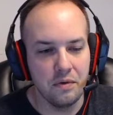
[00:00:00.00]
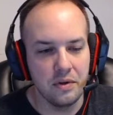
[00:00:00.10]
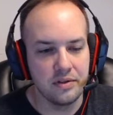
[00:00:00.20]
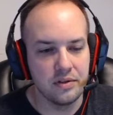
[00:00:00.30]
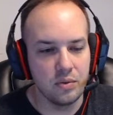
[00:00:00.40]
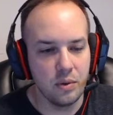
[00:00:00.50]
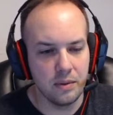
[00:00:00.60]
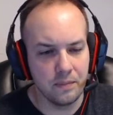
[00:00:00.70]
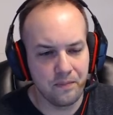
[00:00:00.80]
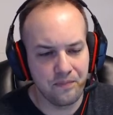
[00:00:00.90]
this as well.
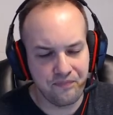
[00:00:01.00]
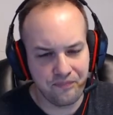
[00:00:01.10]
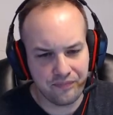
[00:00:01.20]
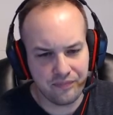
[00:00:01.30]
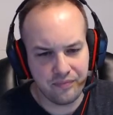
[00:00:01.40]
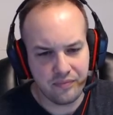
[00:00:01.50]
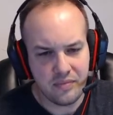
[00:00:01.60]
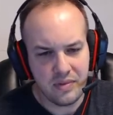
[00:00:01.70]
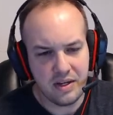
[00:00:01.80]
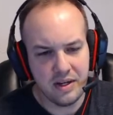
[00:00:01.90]

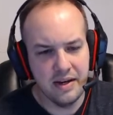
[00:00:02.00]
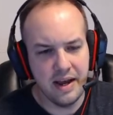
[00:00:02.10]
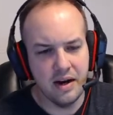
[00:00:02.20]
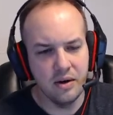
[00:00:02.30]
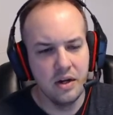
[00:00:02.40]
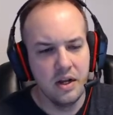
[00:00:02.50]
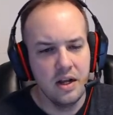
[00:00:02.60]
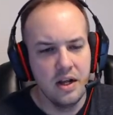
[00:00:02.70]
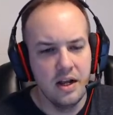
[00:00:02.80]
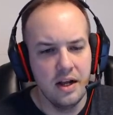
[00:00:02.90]
Now,
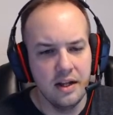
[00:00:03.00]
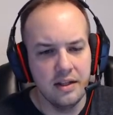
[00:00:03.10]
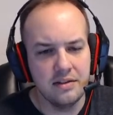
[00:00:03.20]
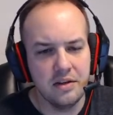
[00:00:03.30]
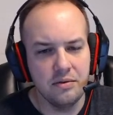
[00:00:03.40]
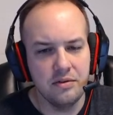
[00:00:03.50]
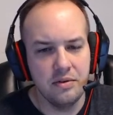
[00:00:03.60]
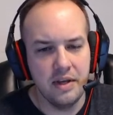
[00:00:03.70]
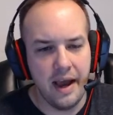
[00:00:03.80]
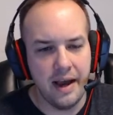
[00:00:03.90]
let's go to
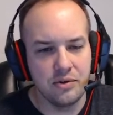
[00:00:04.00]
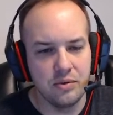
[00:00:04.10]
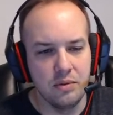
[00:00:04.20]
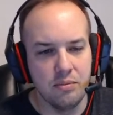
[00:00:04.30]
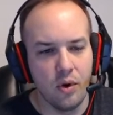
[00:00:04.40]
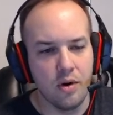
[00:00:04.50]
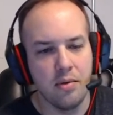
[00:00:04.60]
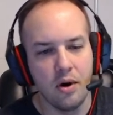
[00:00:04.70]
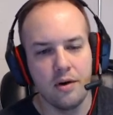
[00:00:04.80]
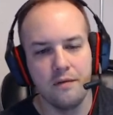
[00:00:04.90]
the actual important
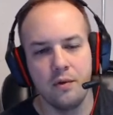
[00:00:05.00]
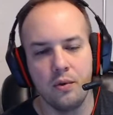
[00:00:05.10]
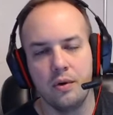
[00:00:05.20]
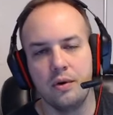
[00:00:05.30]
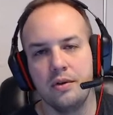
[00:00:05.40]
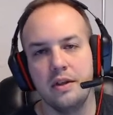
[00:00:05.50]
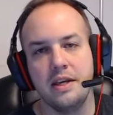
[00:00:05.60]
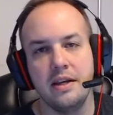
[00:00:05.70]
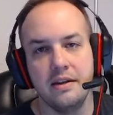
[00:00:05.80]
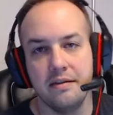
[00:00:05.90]
part for
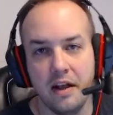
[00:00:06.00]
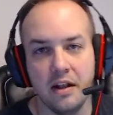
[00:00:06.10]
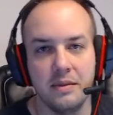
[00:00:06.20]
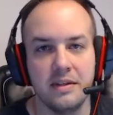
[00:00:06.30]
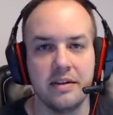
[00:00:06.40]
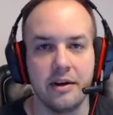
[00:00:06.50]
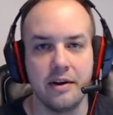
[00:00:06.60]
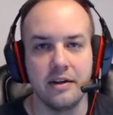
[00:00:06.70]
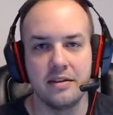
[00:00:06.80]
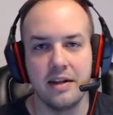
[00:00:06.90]
the development
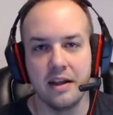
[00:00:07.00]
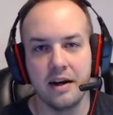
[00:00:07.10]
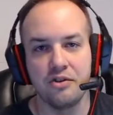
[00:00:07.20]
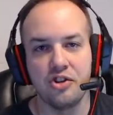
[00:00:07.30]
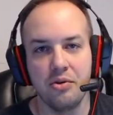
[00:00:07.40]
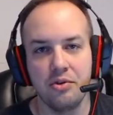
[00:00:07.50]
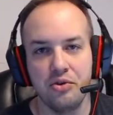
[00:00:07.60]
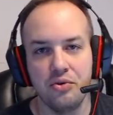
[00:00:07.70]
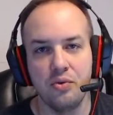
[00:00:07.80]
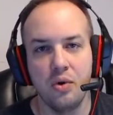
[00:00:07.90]
series. Now that I've shown
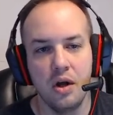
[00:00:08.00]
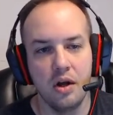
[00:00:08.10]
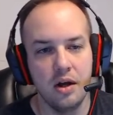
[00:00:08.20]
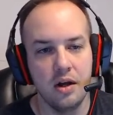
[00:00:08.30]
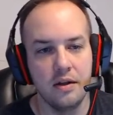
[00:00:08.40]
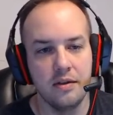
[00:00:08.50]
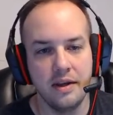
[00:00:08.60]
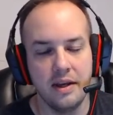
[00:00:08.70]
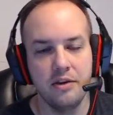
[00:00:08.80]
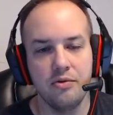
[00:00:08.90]
you
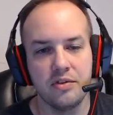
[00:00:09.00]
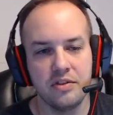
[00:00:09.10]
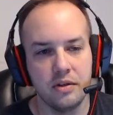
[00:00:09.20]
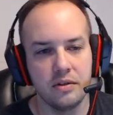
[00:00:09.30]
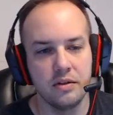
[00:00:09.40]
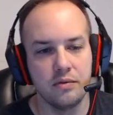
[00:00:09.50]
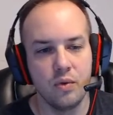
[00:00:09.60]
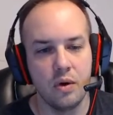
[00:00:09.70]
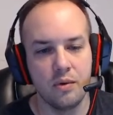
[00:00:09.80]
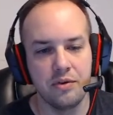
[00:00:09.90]
the end result of
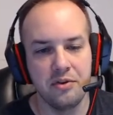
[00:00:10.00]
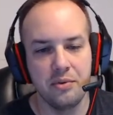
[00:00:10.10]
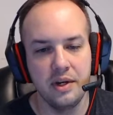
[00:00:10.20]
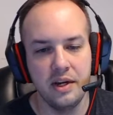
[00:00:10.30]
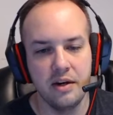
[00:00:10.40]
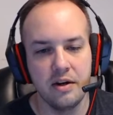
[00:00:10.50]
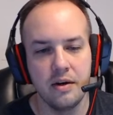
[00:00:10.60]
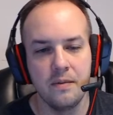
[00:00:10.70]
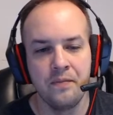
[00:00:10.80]
what we're doing here,